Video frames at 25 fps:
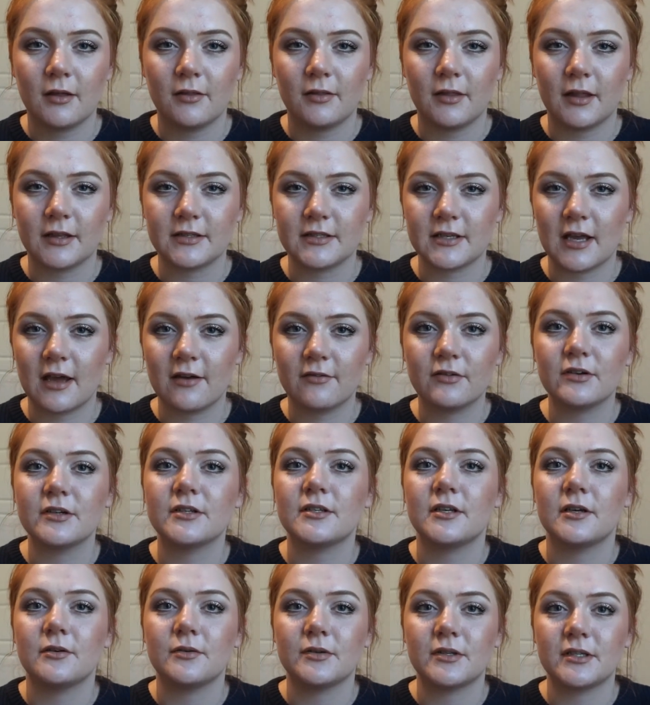that's ever
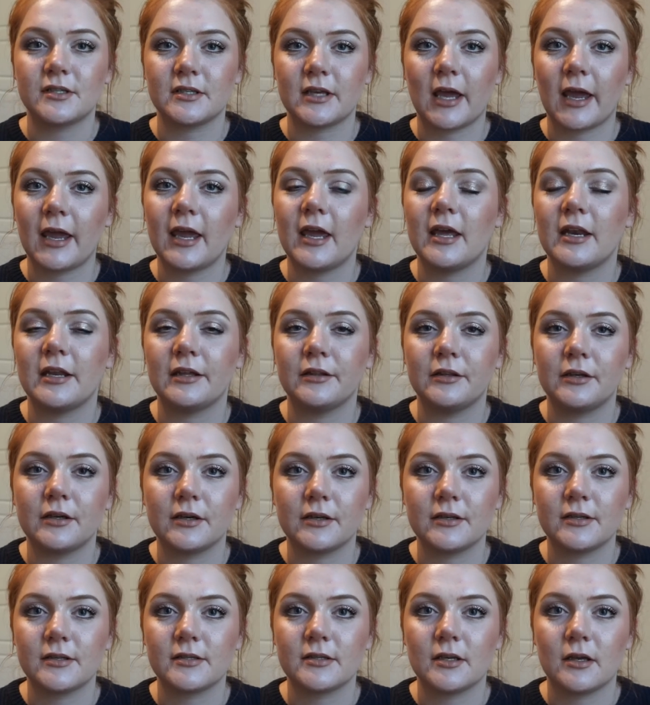so slight, and it
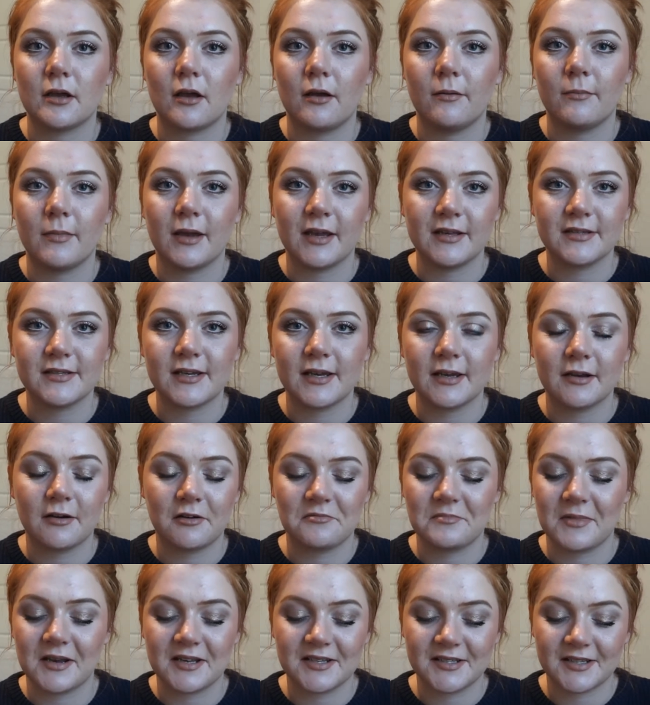looks amazing
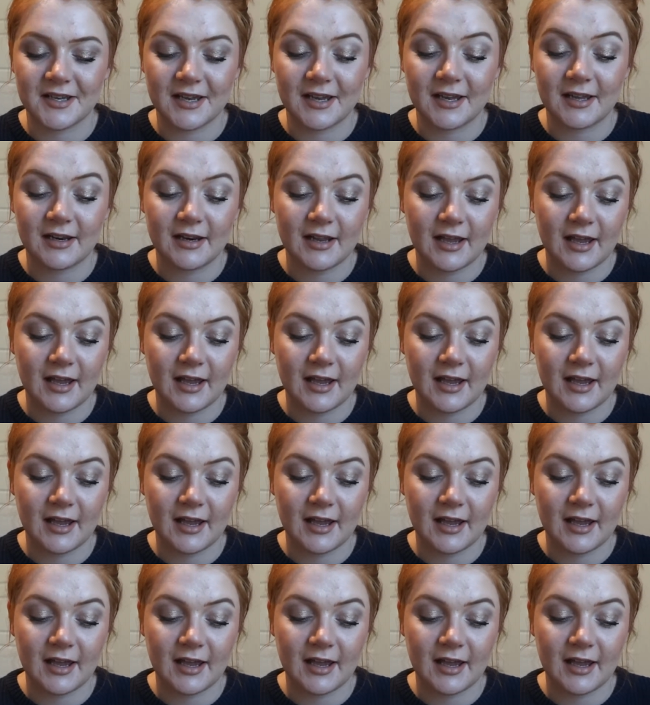on my skin.